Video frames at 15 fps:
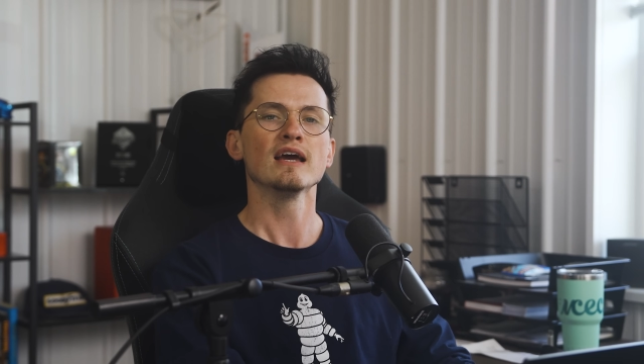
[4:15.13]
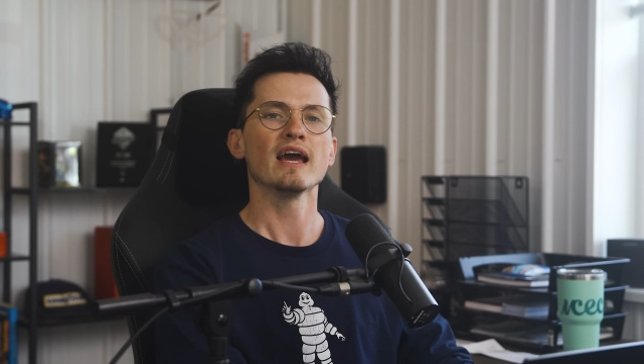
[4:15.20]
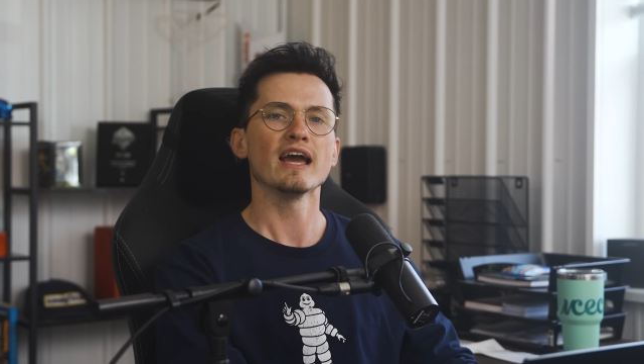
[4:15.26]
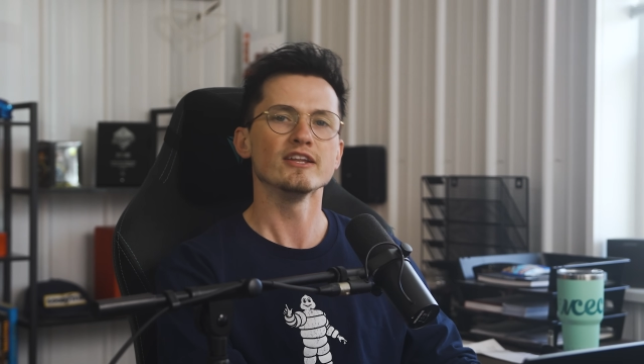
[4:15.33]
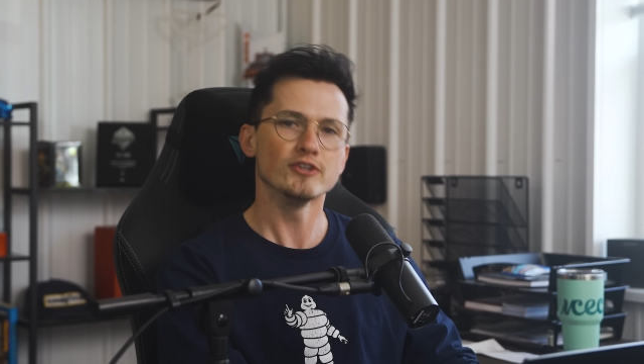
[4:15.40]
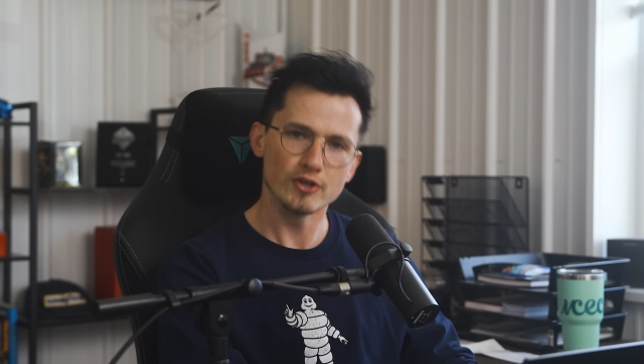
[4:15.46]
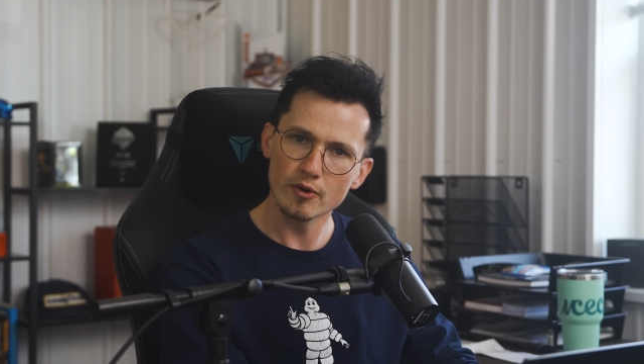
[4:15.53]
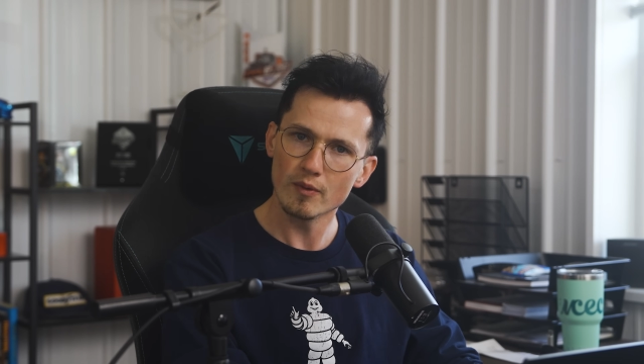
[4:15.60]

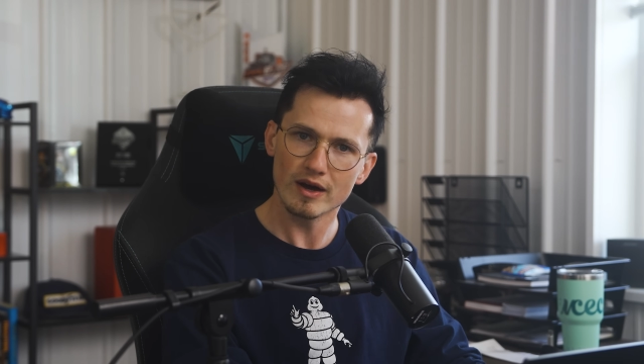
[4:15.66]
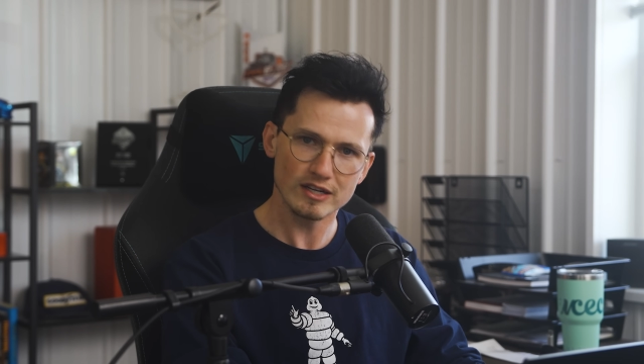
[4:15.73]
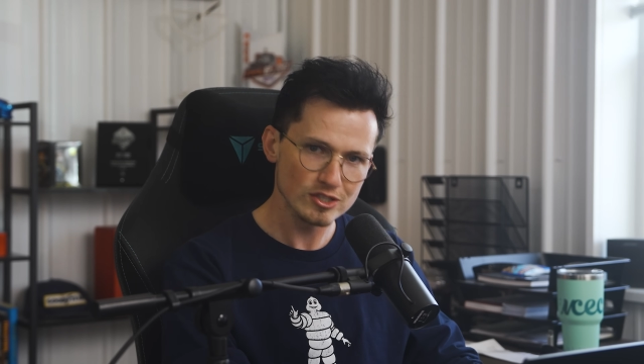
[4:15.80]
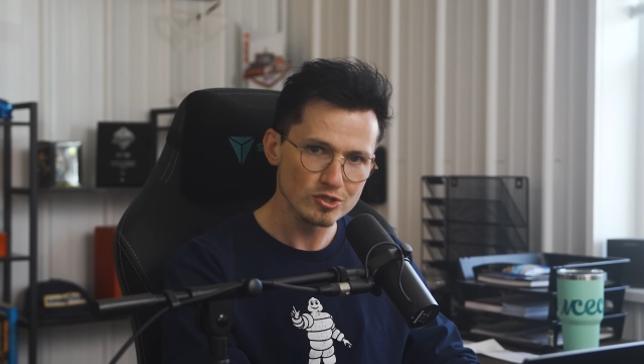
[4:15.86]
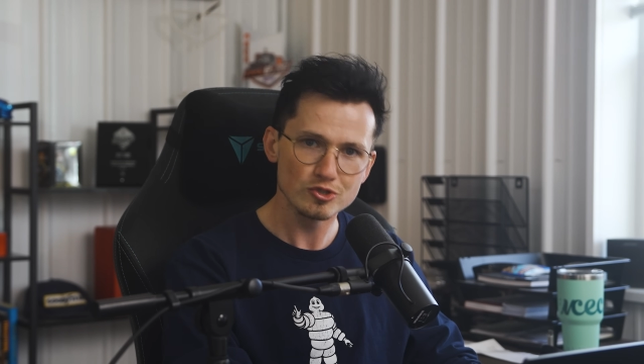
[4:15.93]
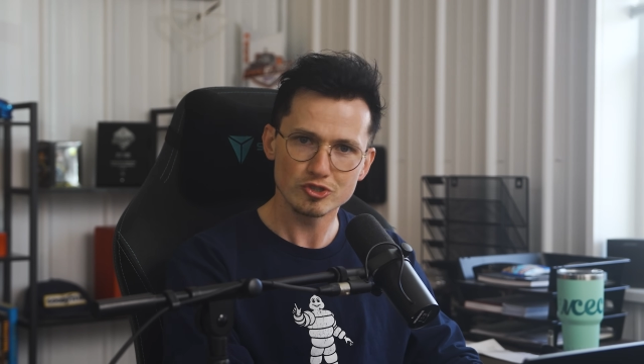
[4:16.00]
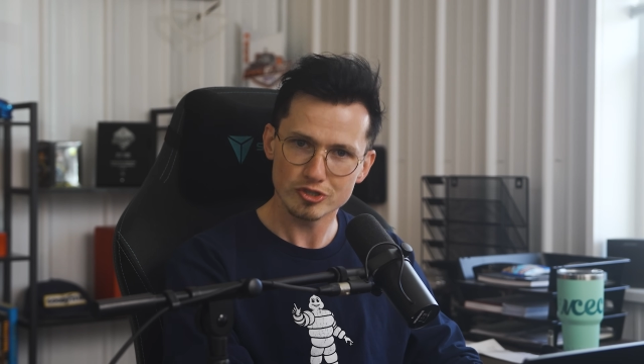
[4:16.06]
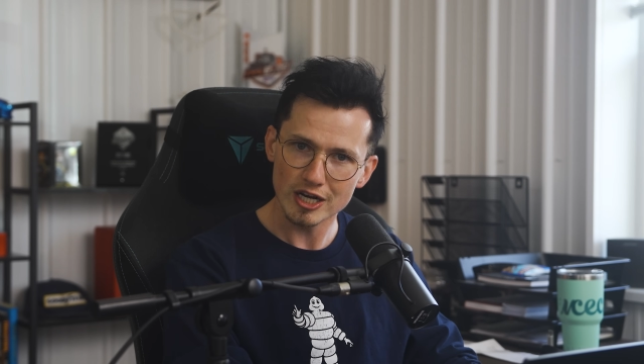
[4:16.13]
and you don't want to
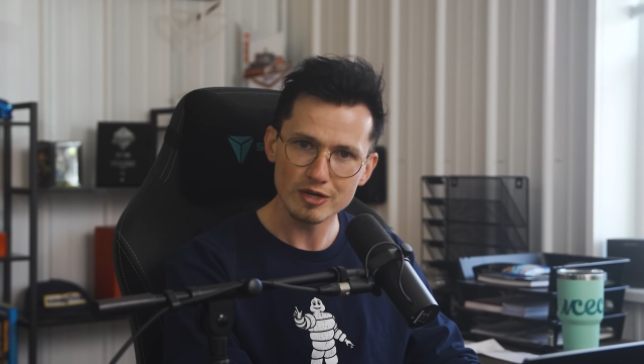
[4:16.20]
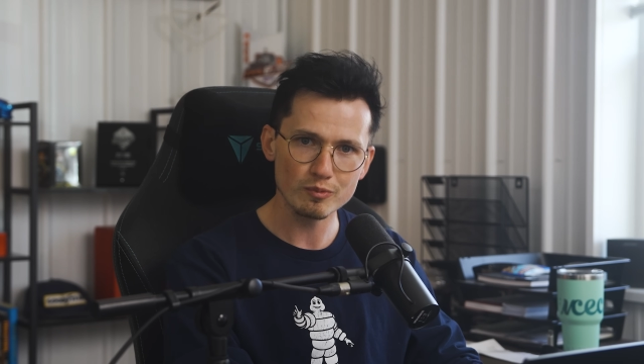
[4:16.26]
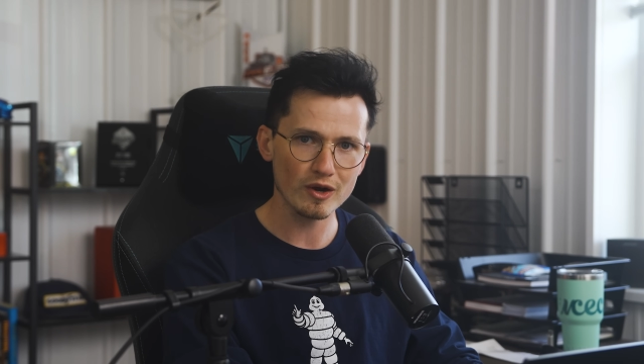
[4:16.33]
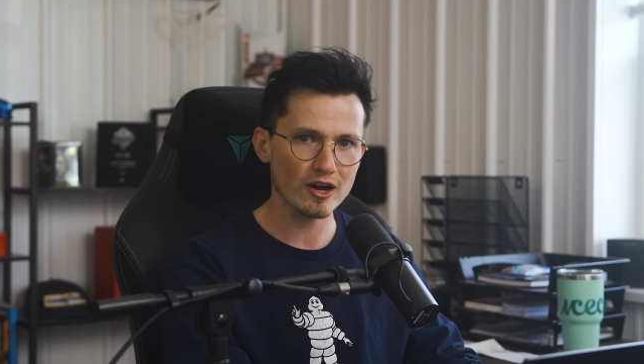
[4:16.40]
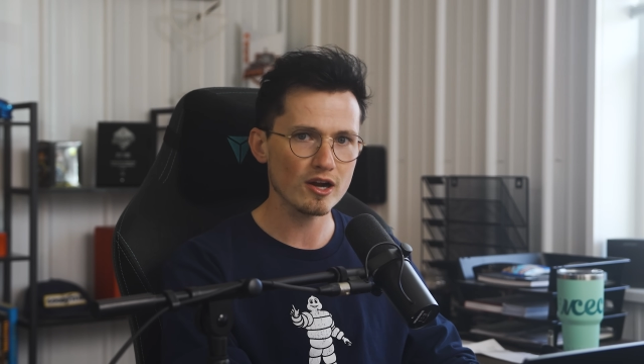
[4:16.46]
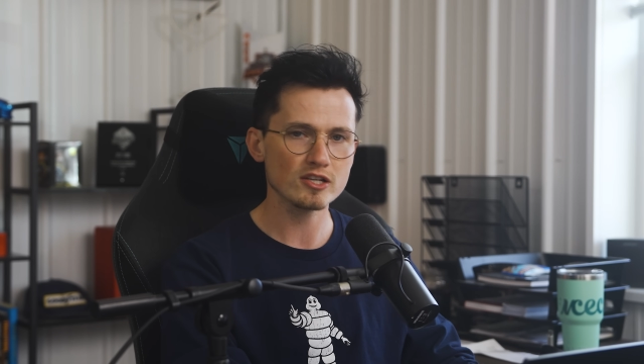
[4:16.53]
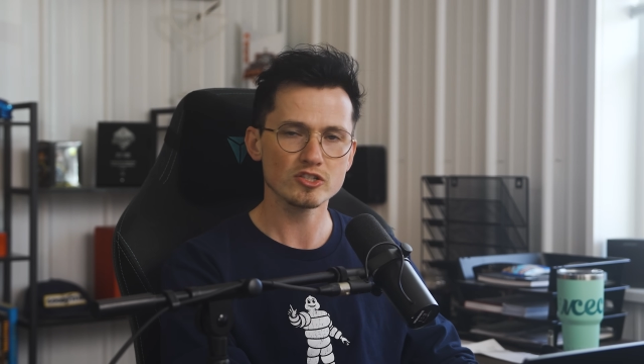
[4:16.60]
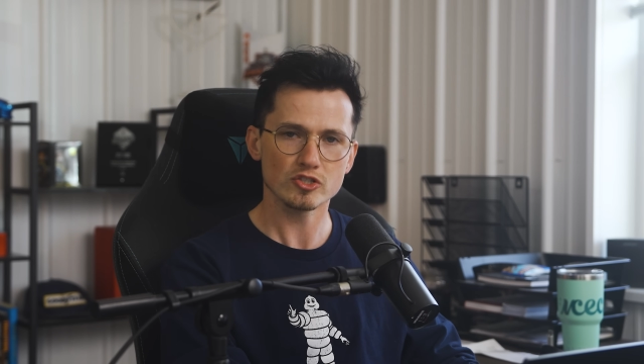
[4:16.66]
use
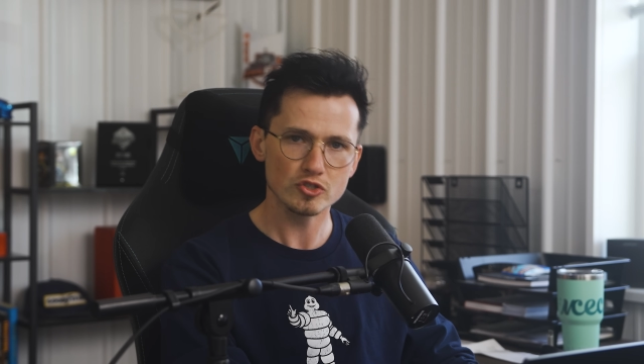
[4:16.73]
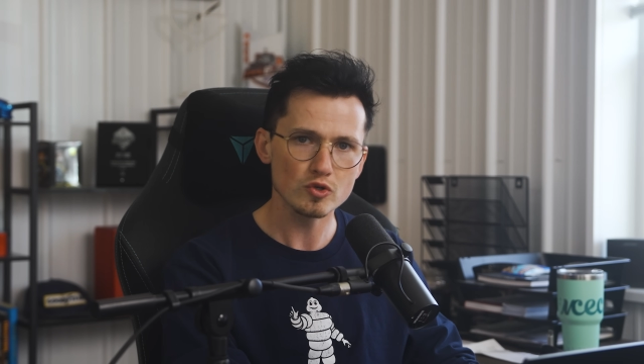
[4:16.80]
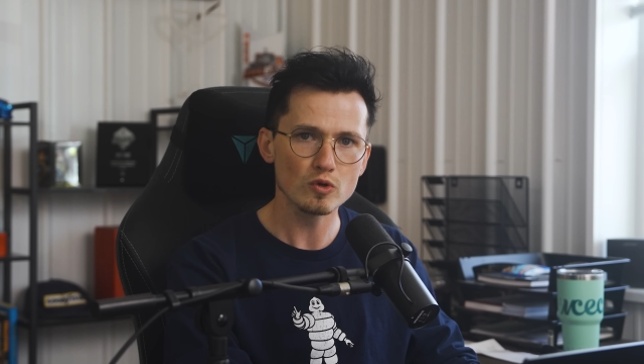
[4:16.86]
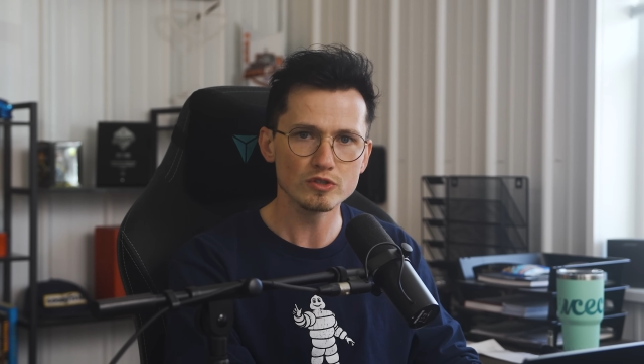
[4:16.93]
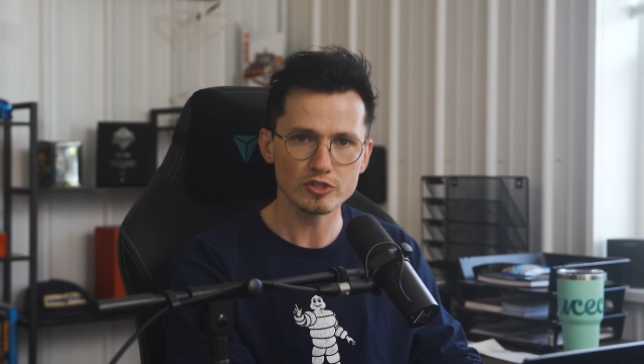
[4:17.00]
treadwear as the sole